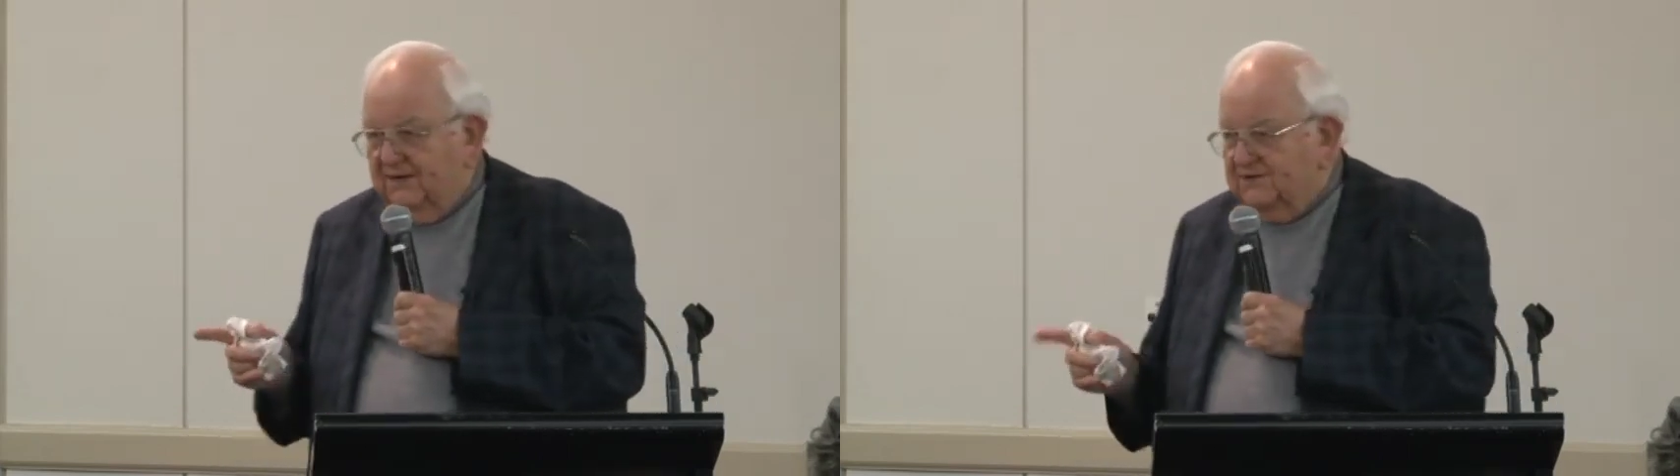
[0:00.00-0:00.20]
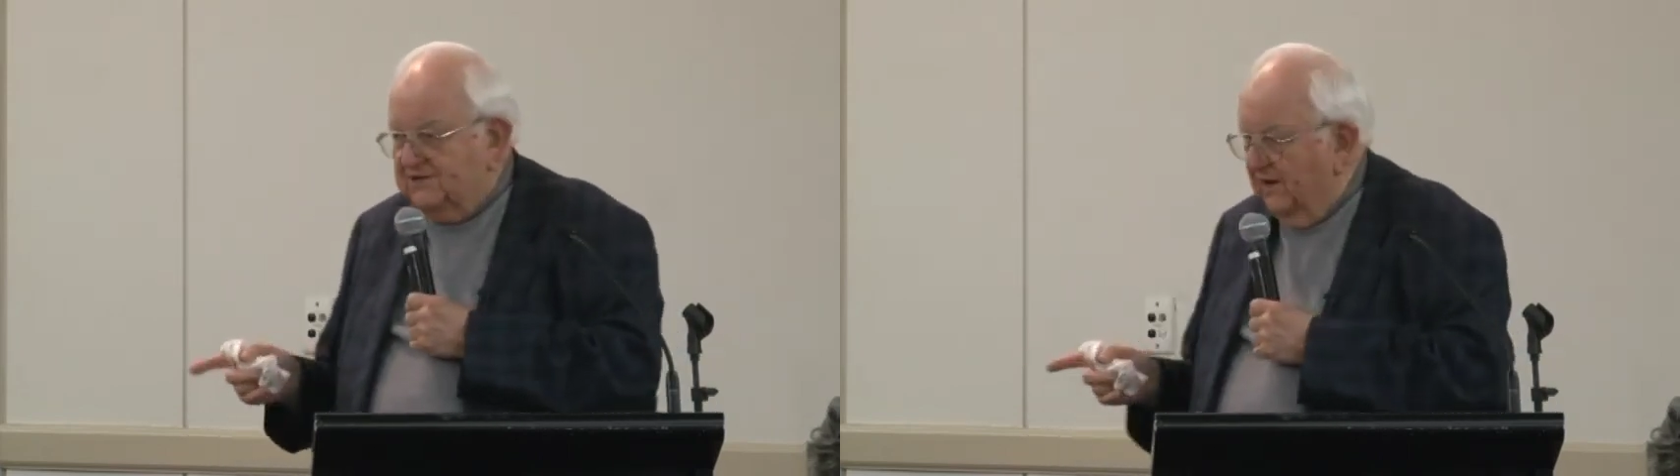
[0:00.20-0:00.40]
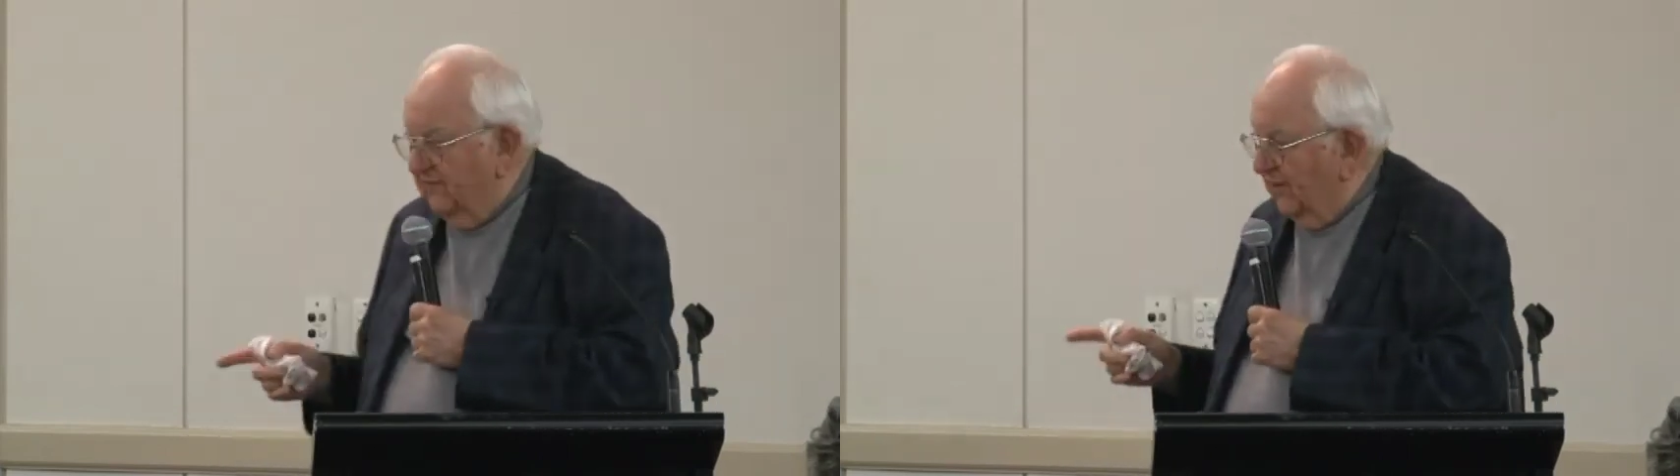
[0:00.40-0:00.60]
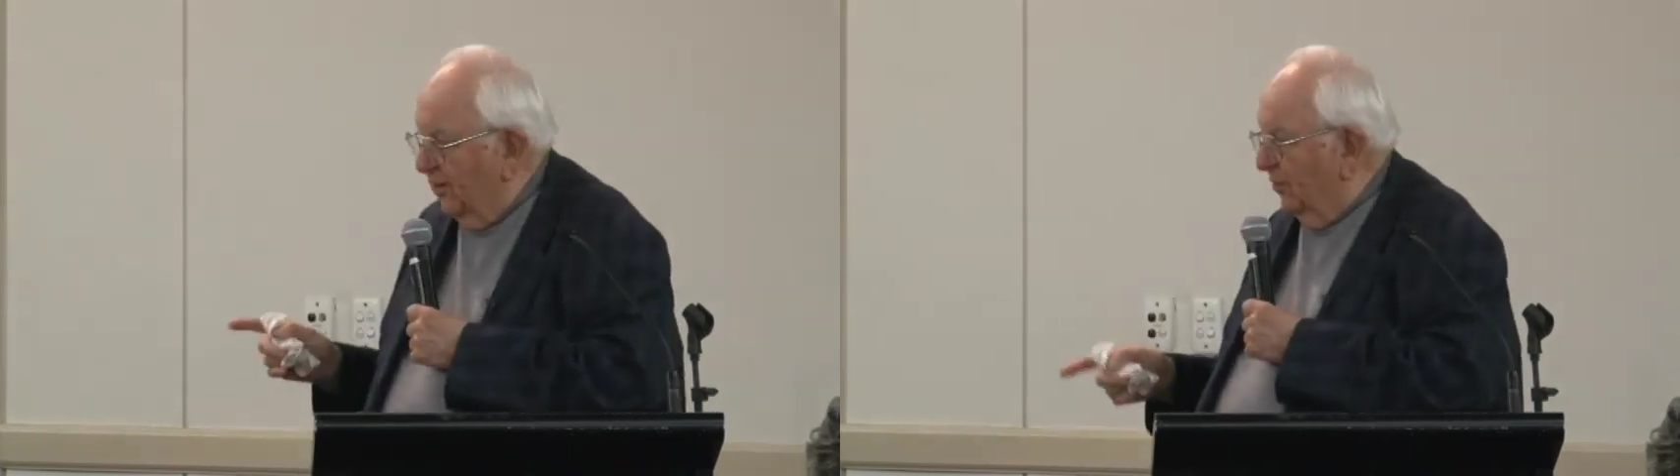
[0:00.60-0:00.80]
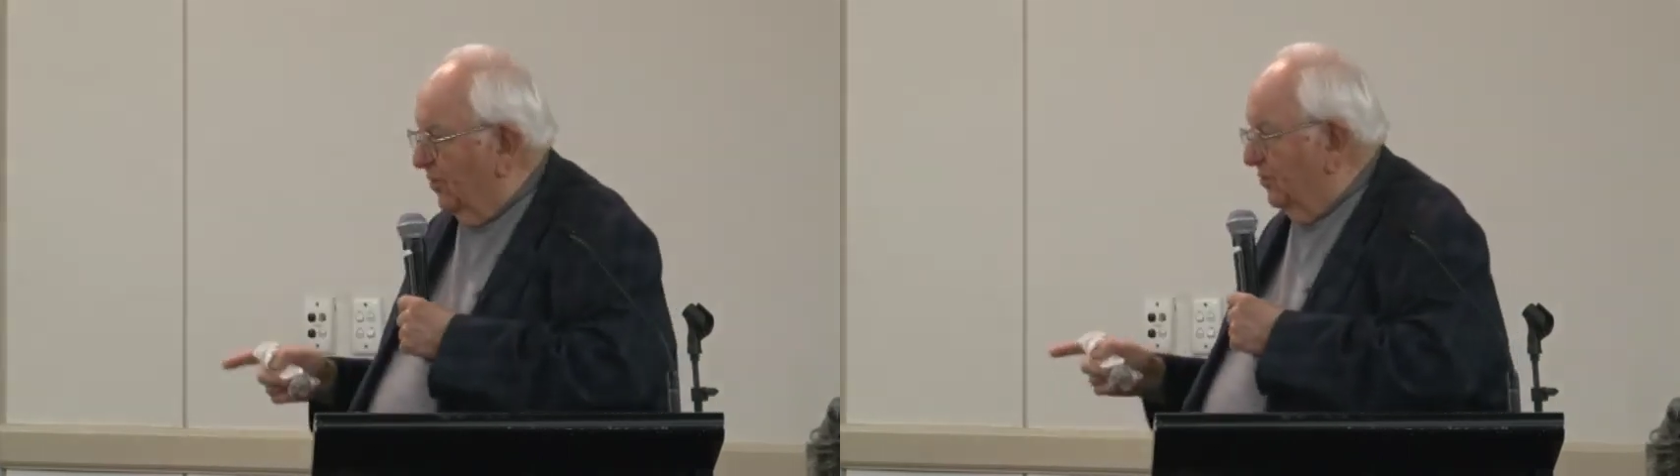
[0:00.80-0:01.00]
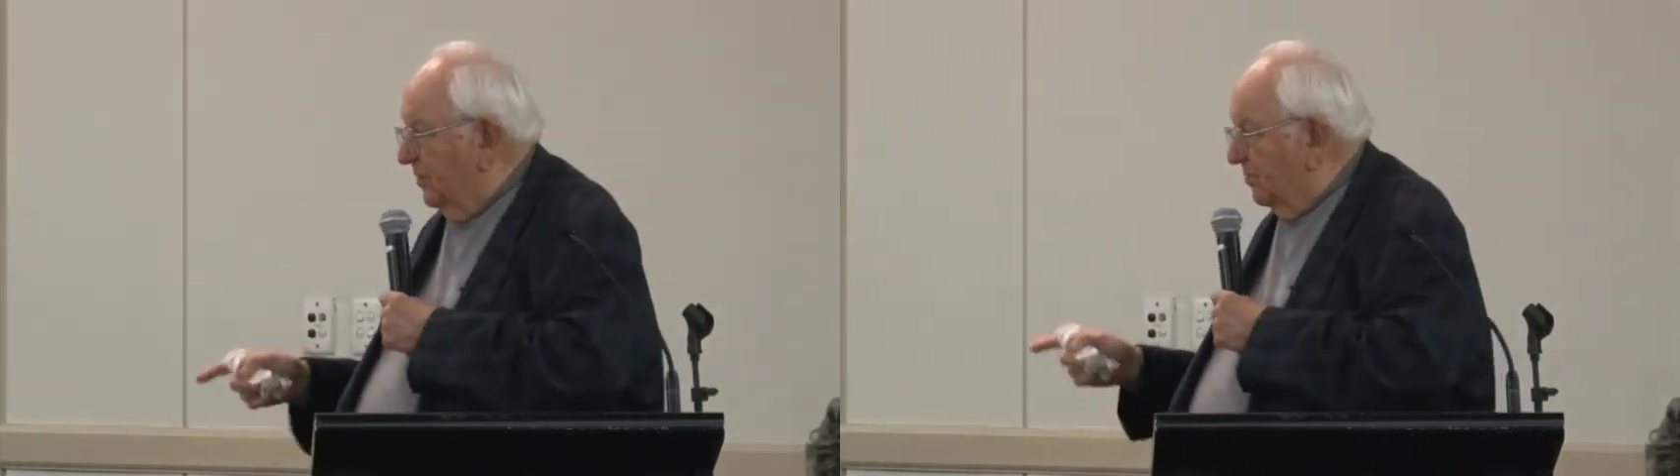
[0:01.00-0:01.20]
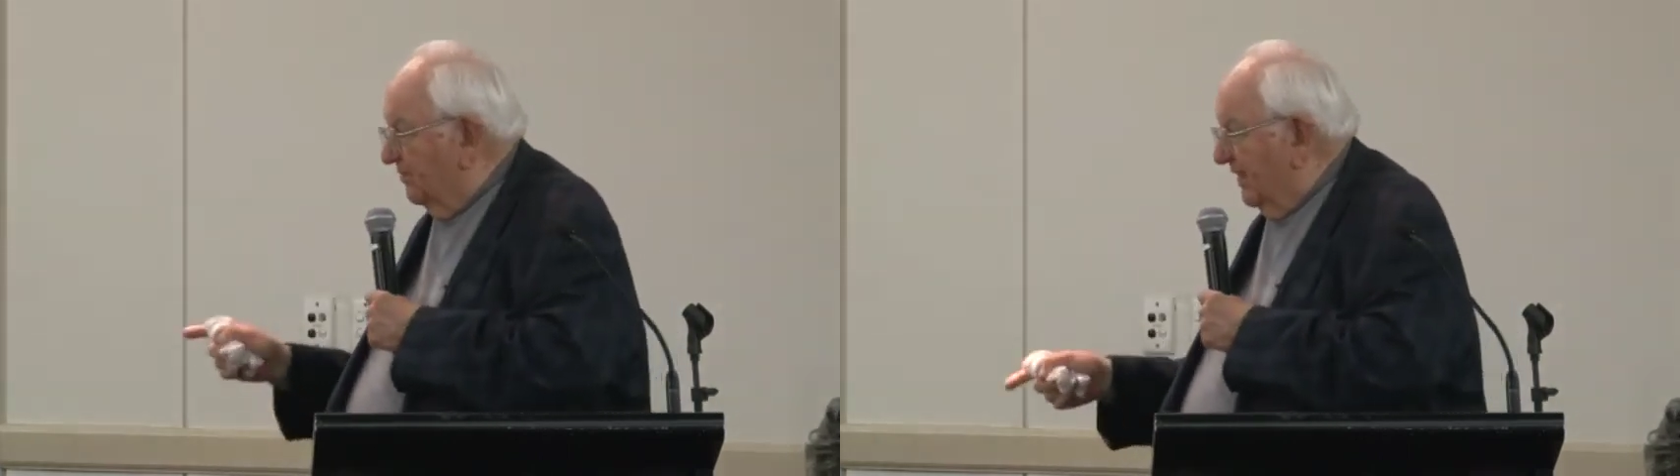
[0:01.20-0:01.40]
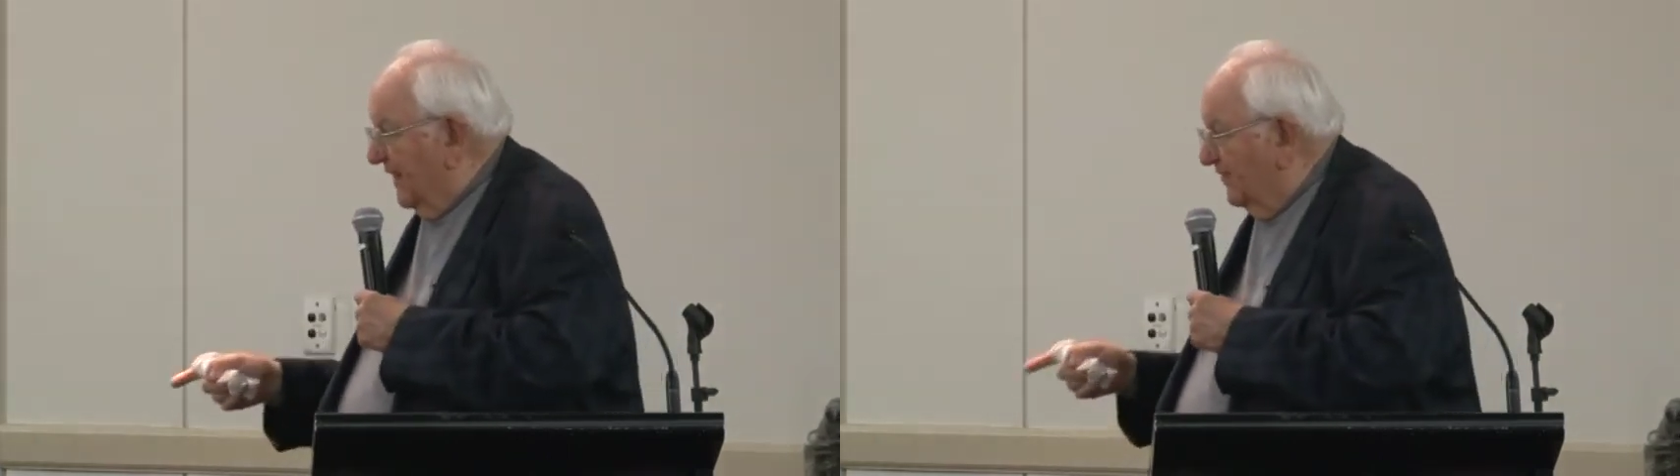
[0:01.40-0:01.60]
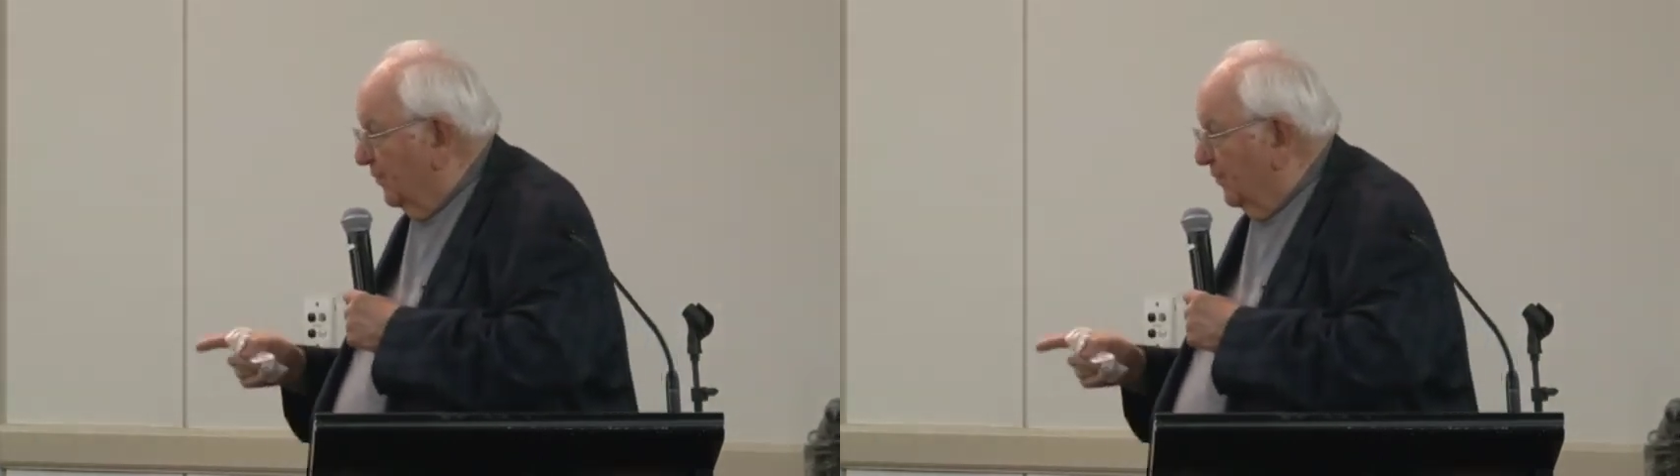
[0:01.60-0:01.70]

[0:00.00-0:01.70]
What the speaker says: son, the Lord will provide,